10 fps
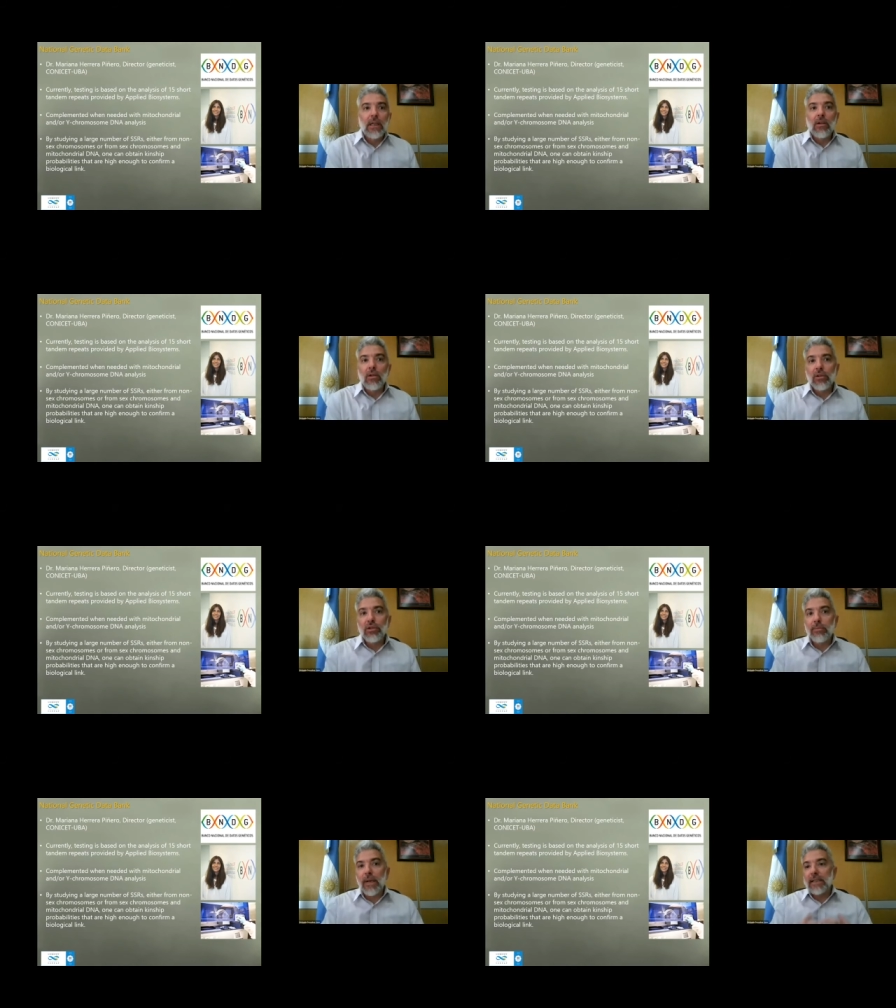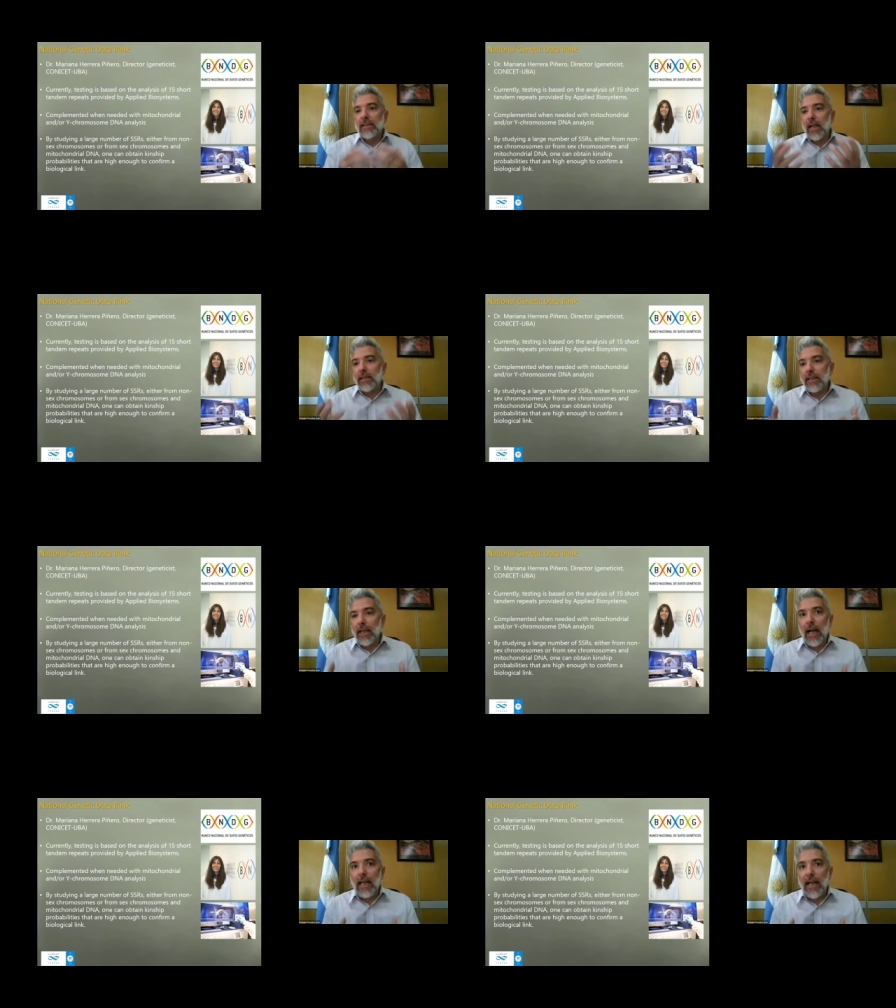In conclusion, by
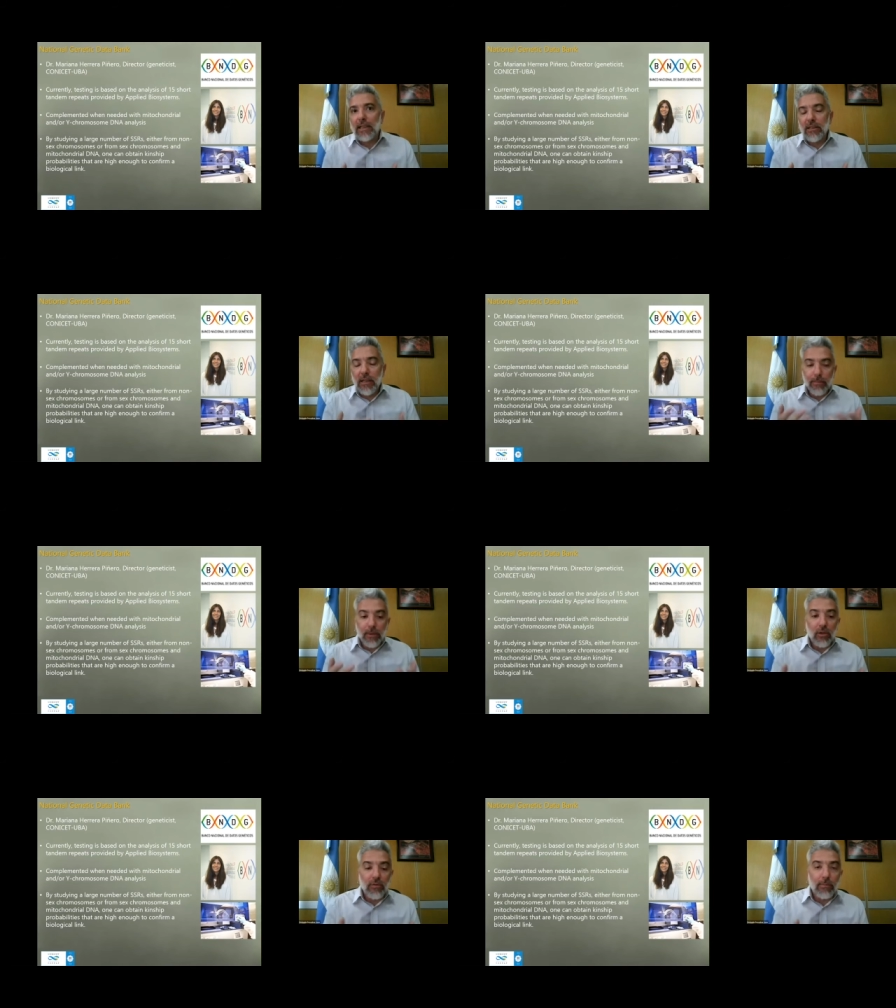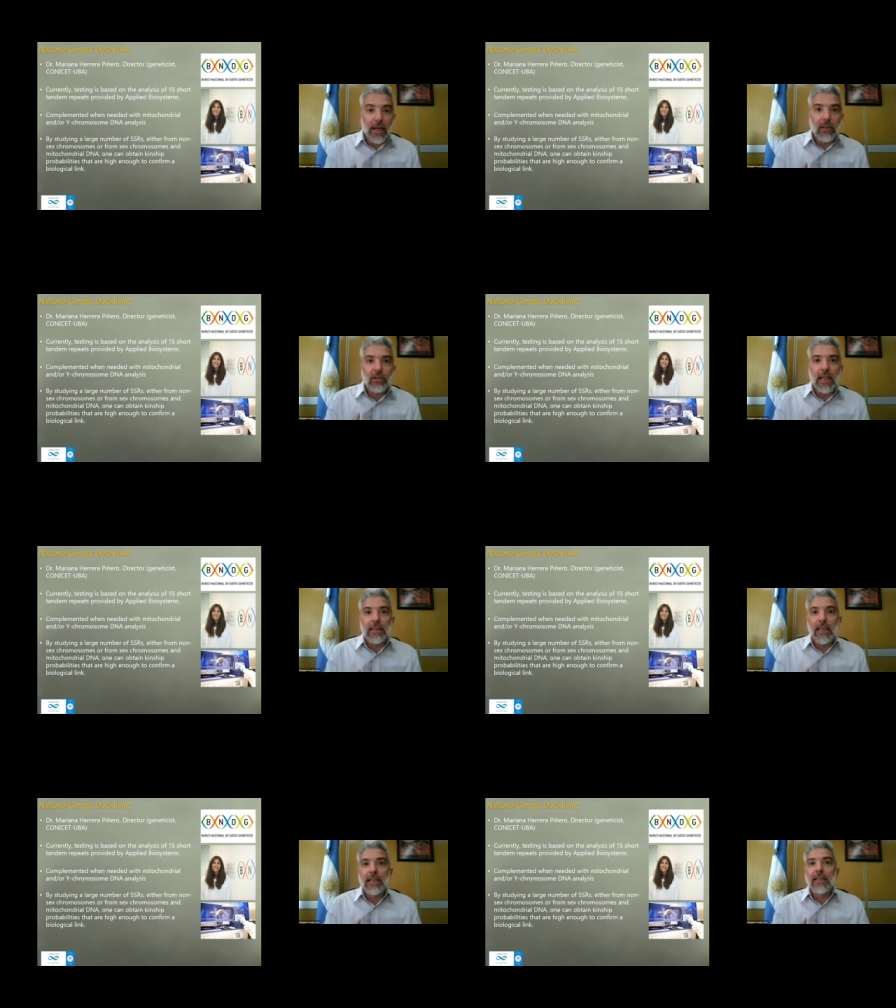studying a large number of
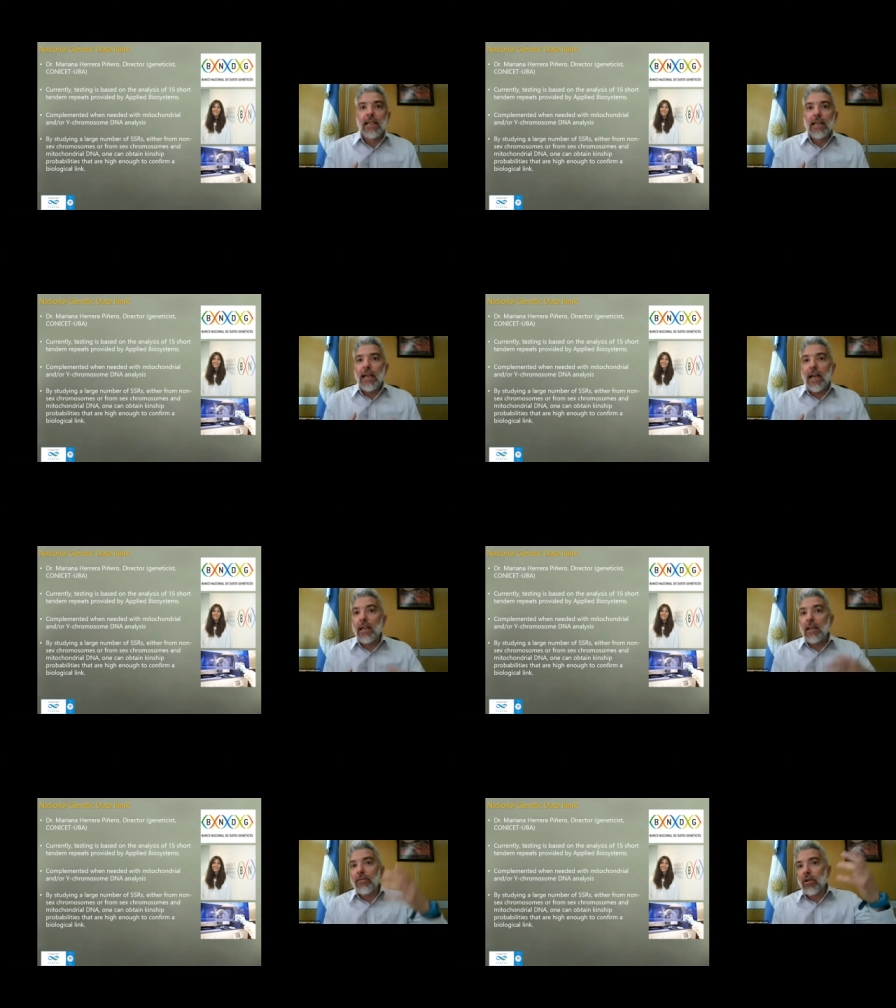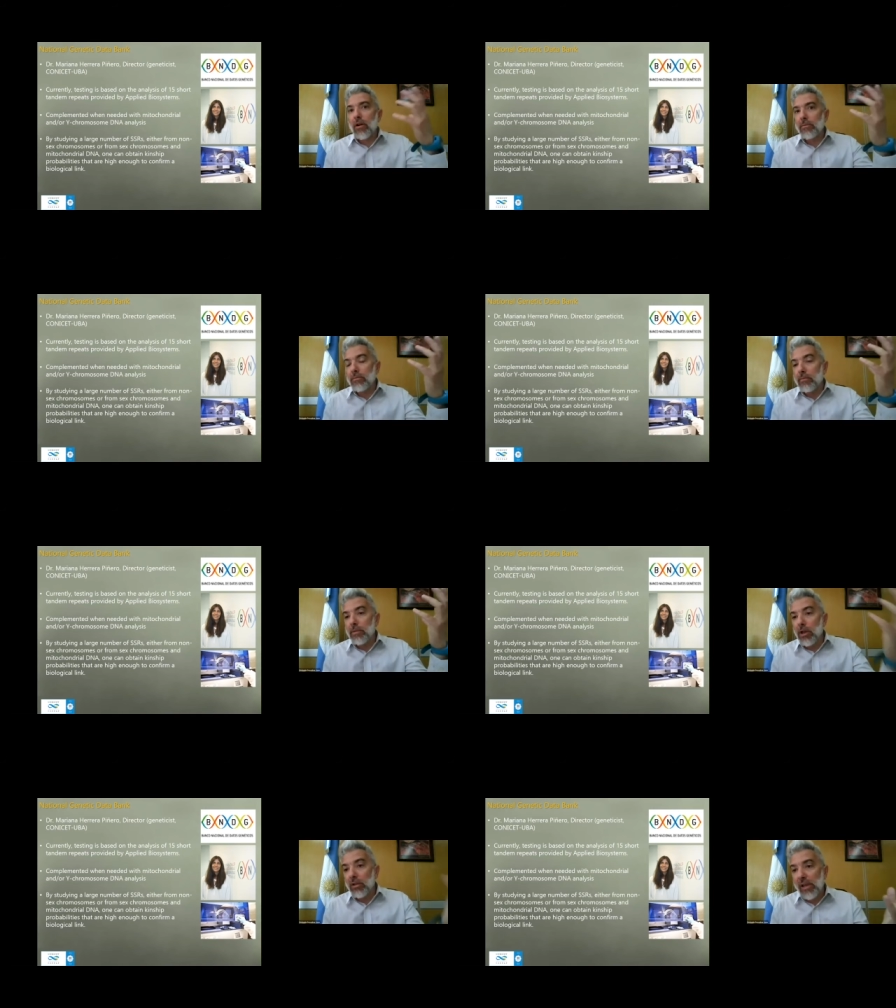microsatellites, either from
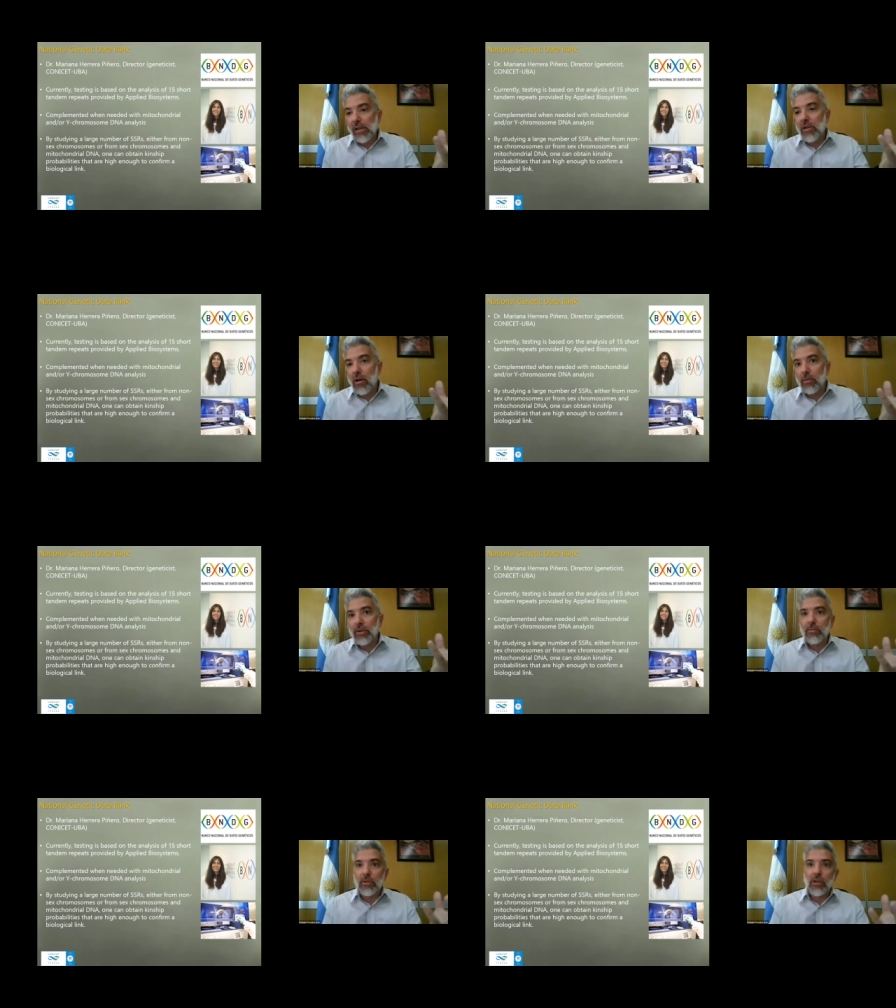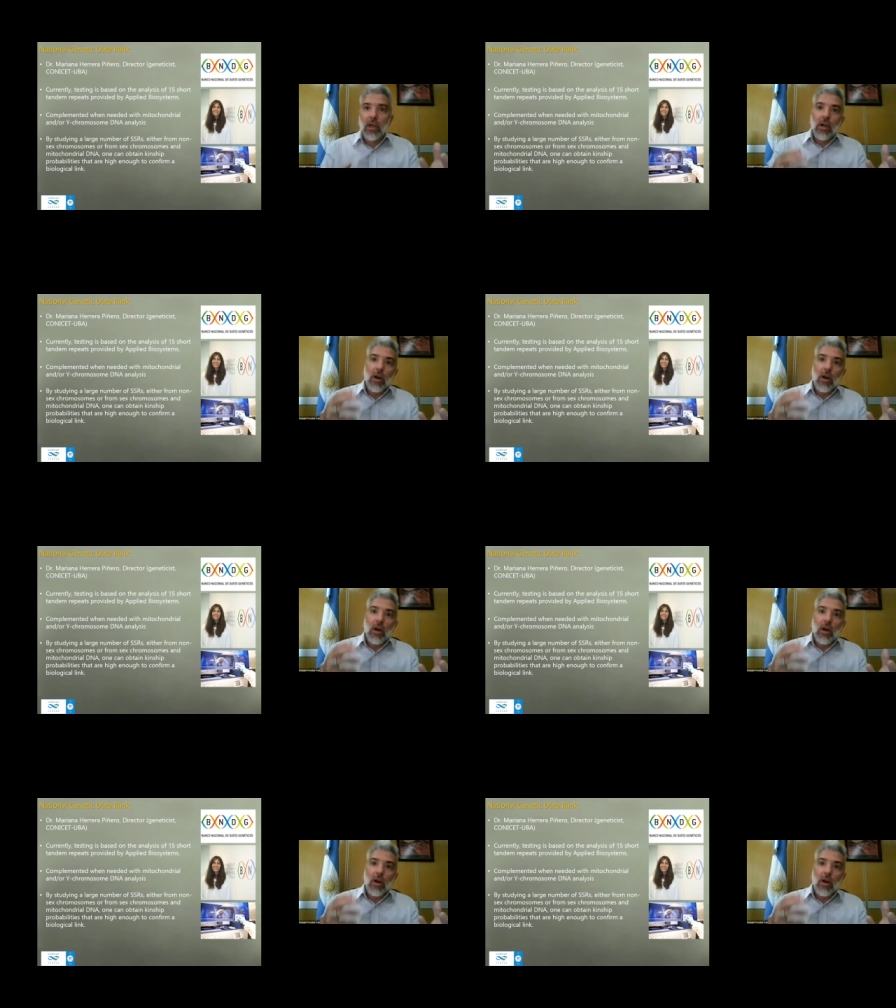non-sex chromosomes